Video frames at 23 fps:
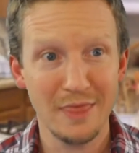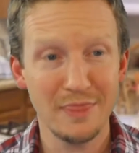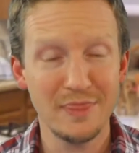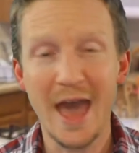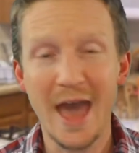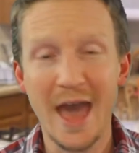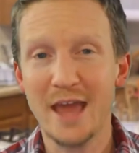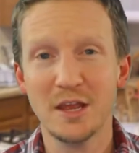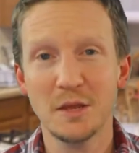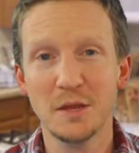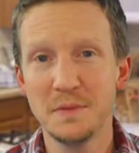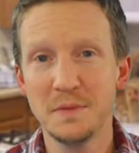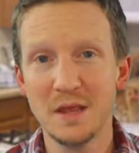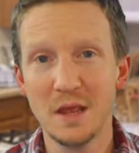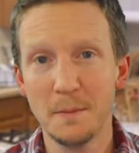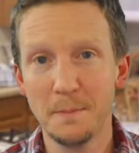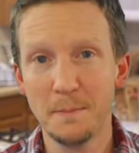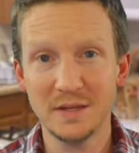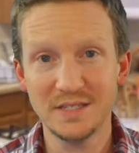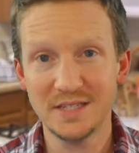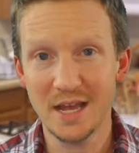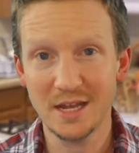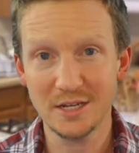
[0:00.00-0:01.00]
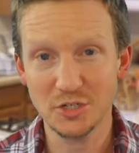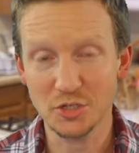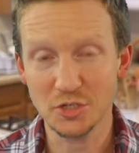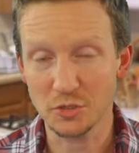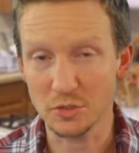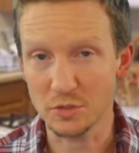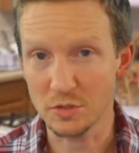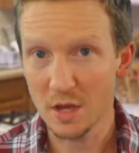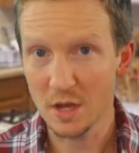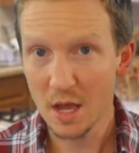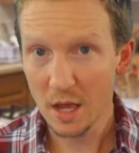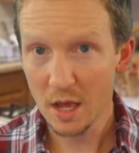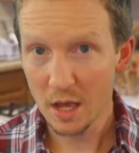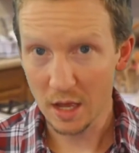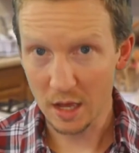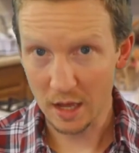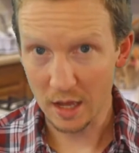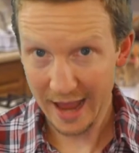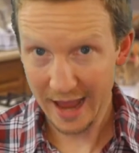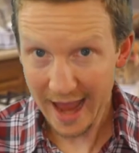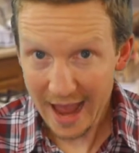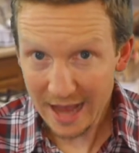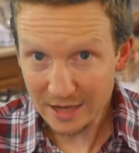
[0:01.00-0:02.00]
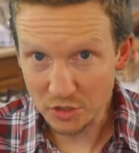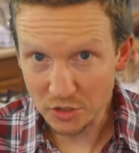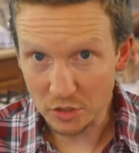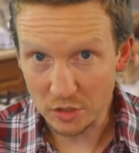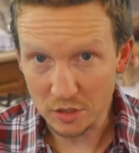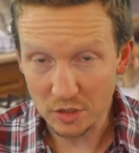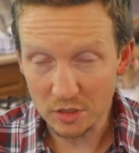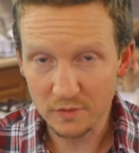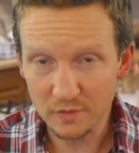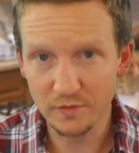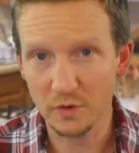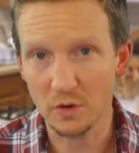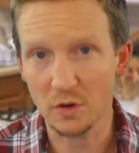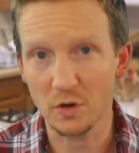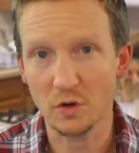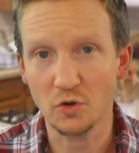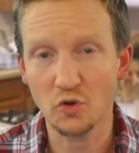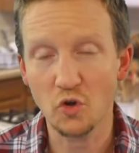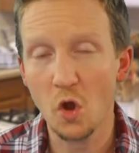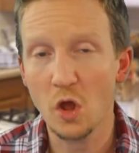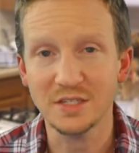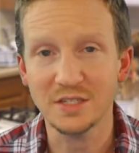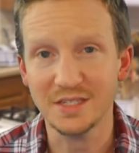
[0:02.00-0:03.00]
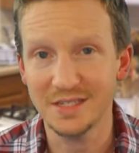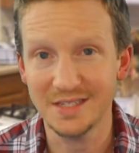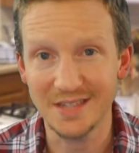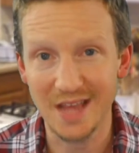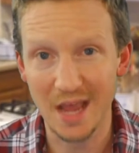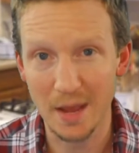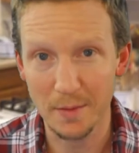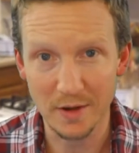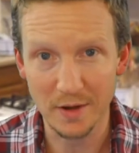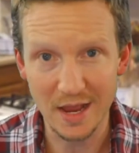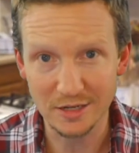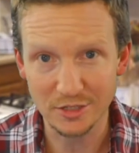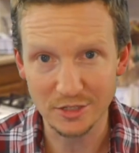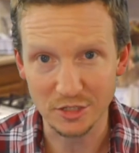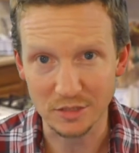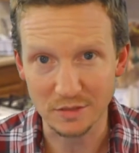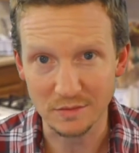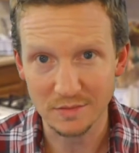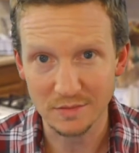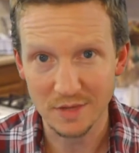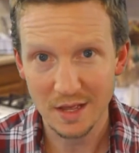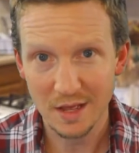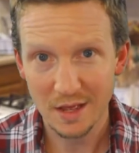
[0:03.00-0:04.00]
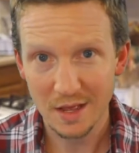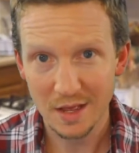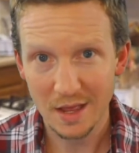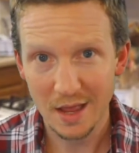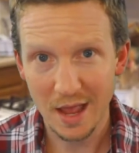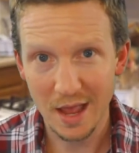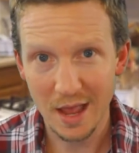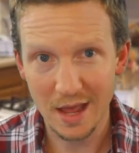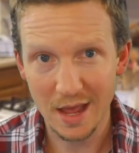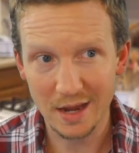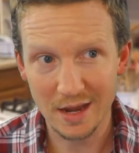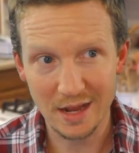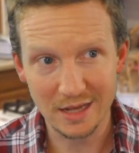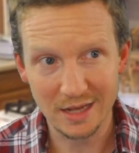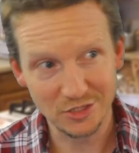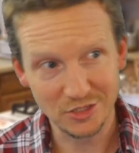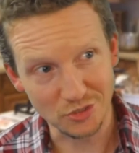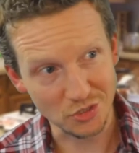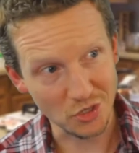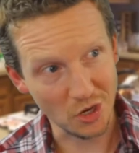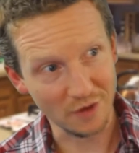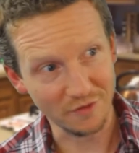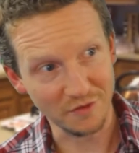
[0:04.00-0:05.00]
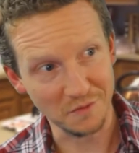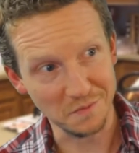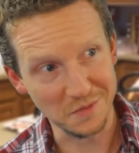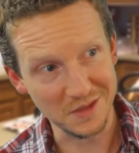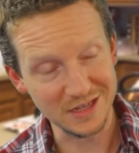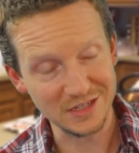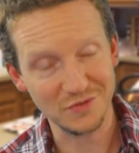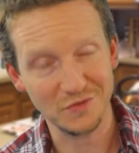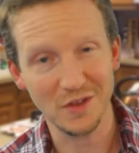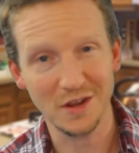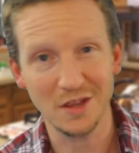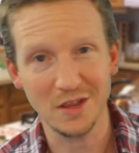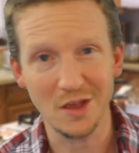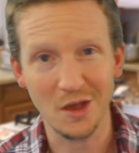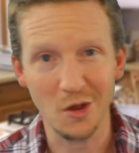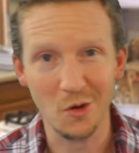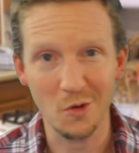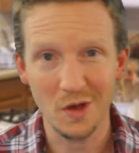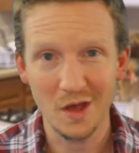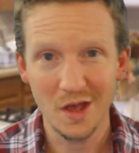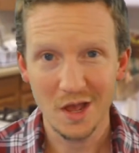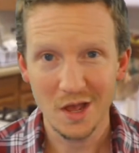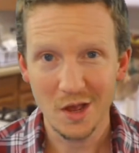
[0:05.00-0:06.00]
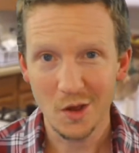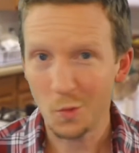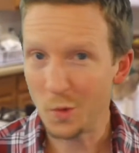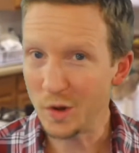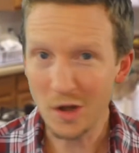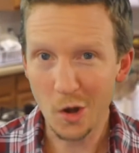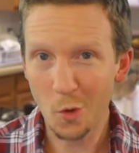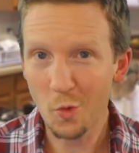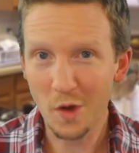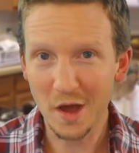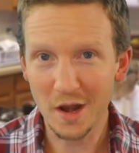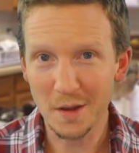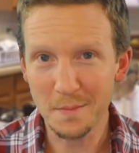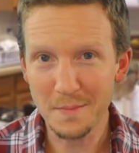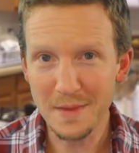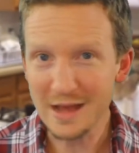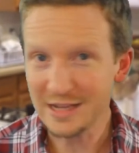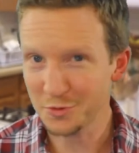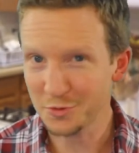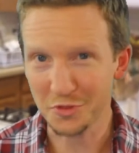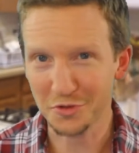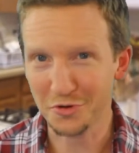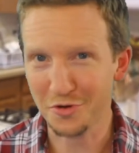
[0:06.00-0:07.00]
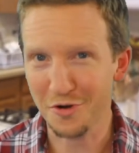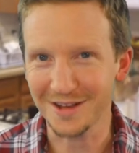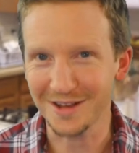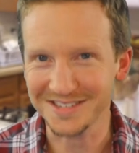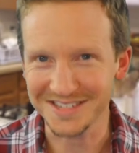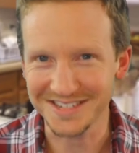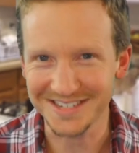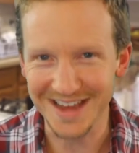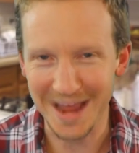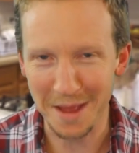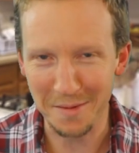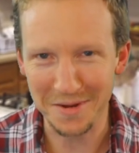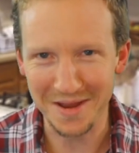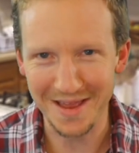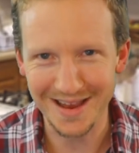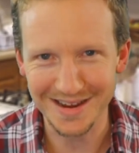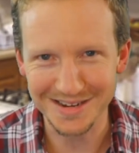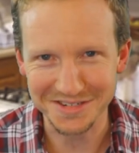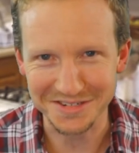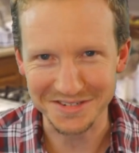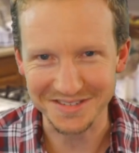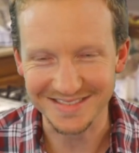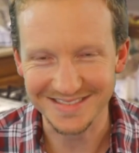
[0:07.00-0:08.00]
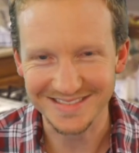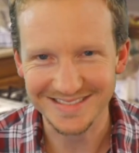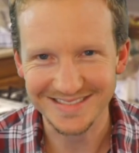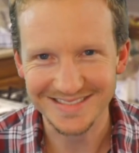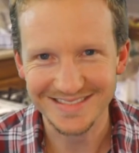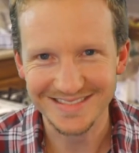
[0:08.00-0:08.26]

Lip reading: that could be a potential hazard for cross-contamination. And as you saw from this video, we don't want to mess with cross-contamination.